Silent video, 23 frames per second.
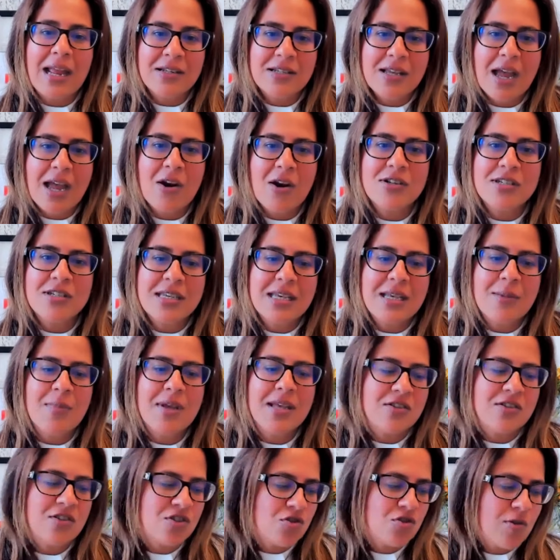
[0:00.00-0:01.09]
entire team
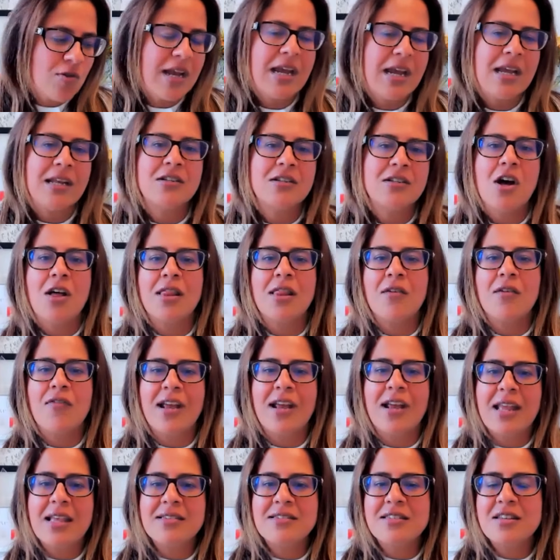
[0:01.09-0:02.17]
is trained on the
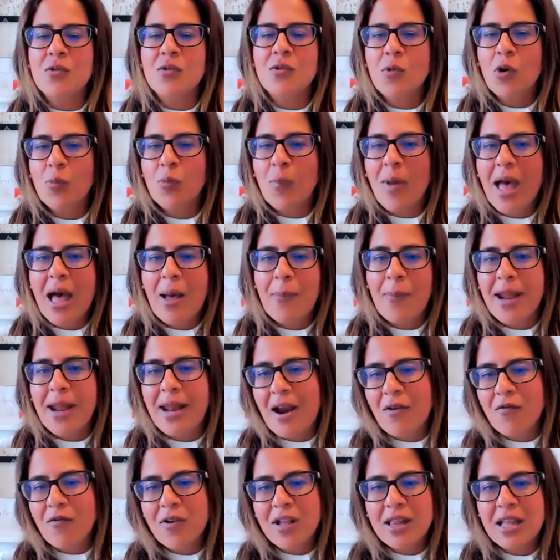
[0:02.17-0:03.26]
financing roadmap and
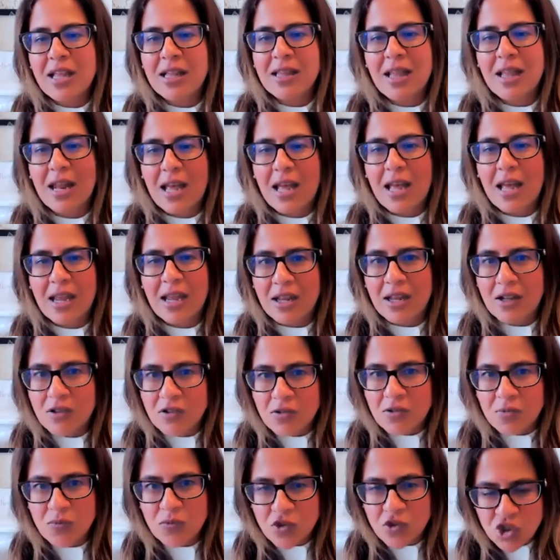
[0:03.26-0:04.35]
everything that I
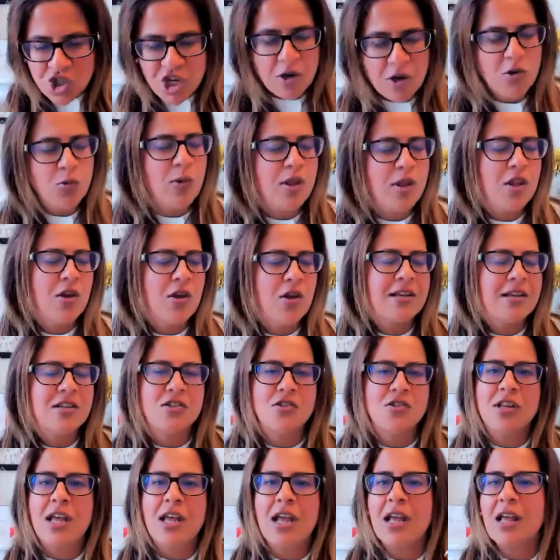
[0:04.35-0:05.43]
shared with you
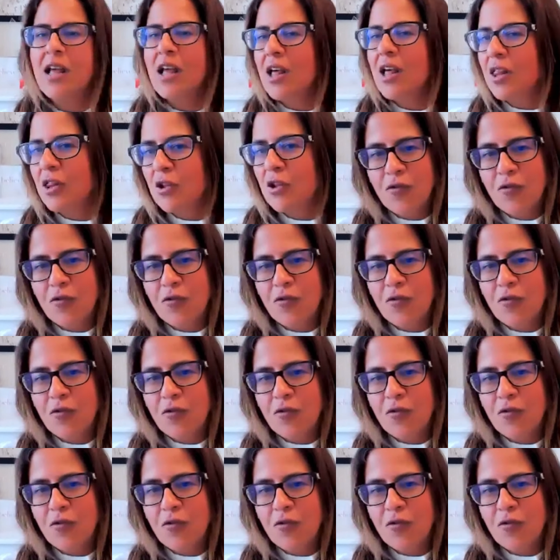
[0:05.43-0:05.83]
guys today.